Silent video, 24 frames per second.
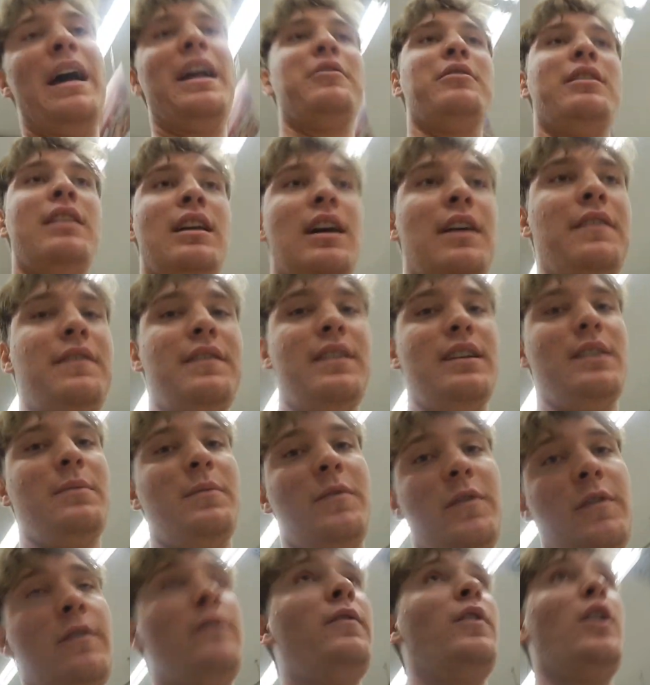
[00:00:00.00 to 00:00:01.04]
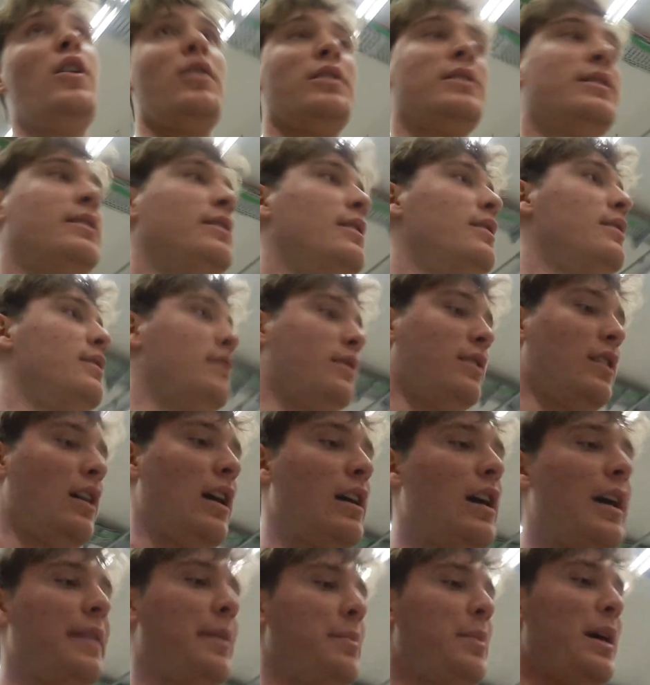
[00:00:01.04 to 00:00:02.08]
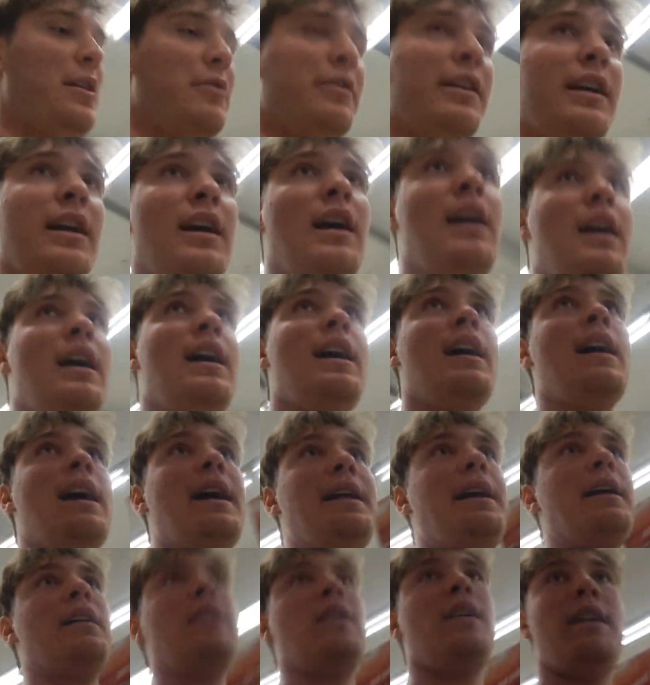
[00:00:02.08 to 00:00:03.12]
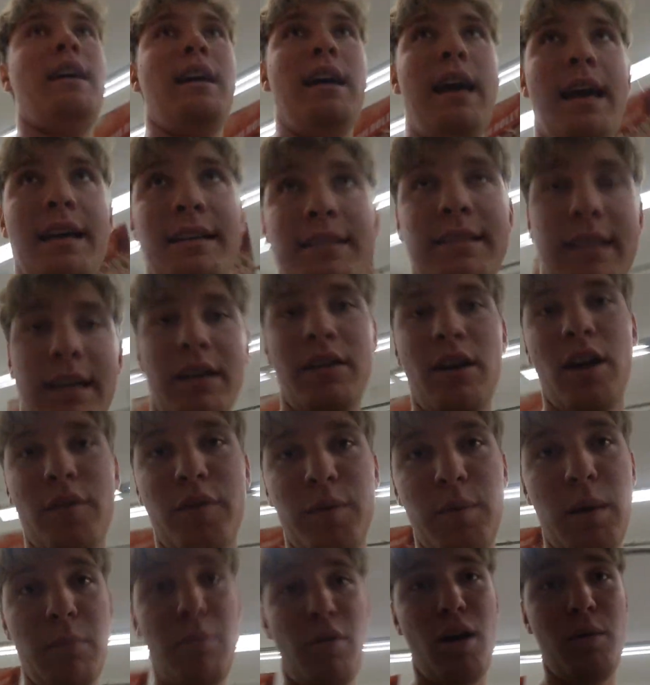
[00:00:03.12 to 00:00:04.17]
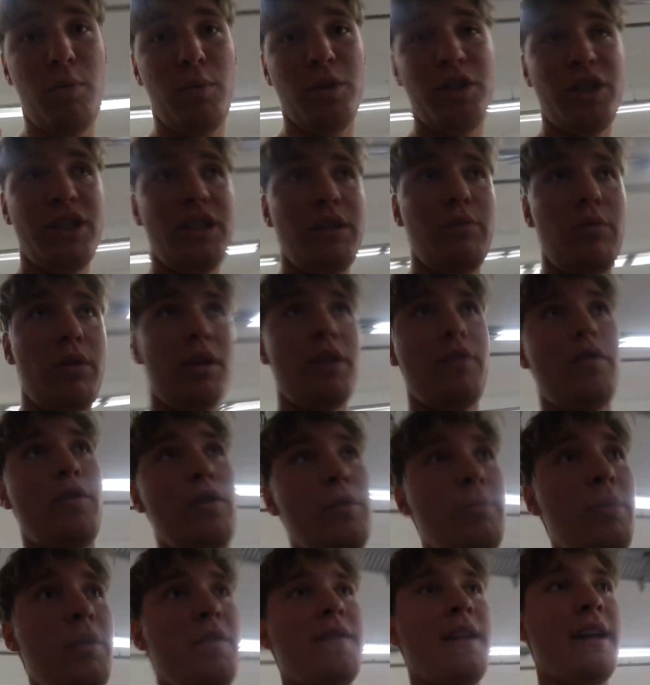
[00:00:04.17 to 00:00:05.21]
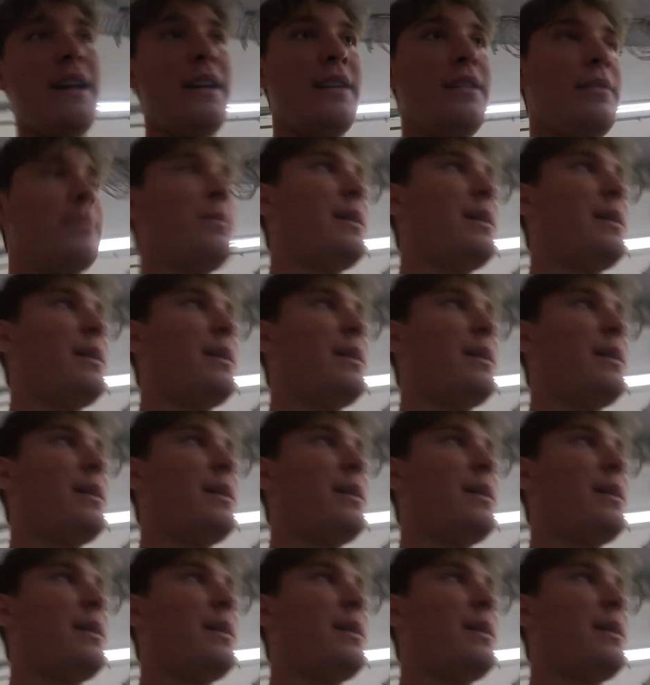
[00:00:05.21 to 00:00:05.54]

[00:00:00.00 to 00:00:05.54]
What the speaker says: battery lifetime for vlogs. So I got the battery and I got a SD card for my mom, which she wanted for her birthday,